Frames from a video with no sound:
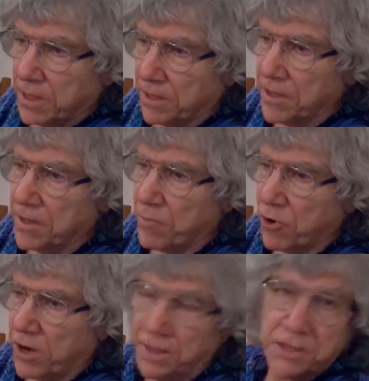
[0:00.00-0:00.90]
And then they
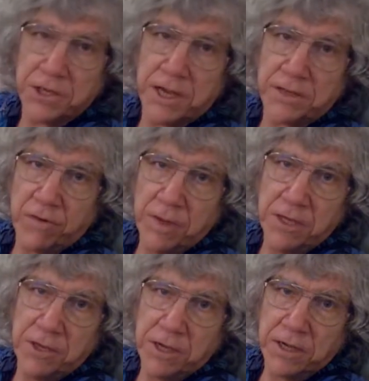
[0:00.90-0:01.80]
brought in these guys from
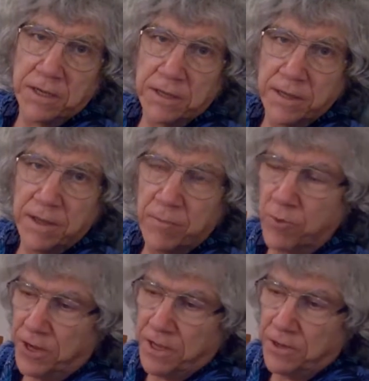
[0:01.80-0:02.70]
India and they
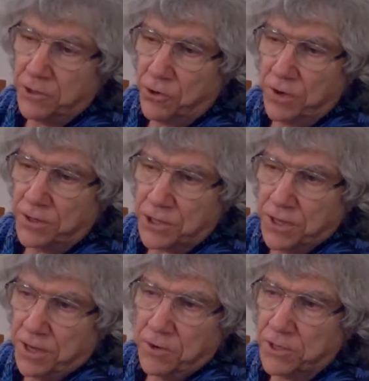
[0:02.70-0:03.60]
bring in their dogs
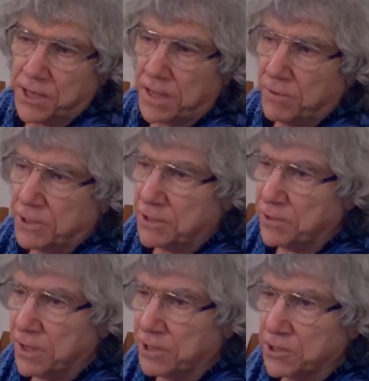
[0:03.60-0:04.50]
and they know exactly what to
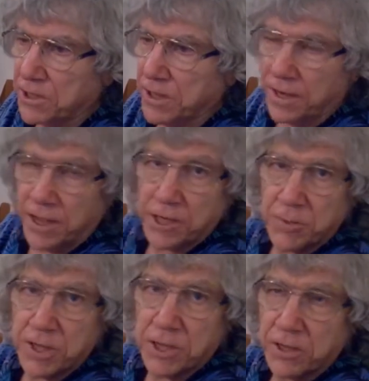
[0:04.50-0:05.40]
do. They just catch
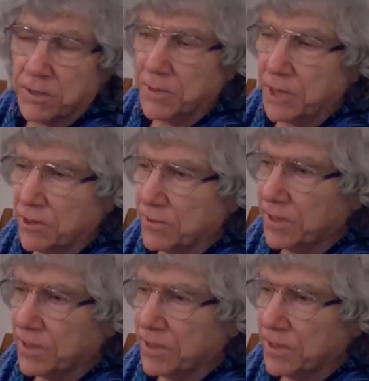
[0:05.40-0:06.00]
them and kill them,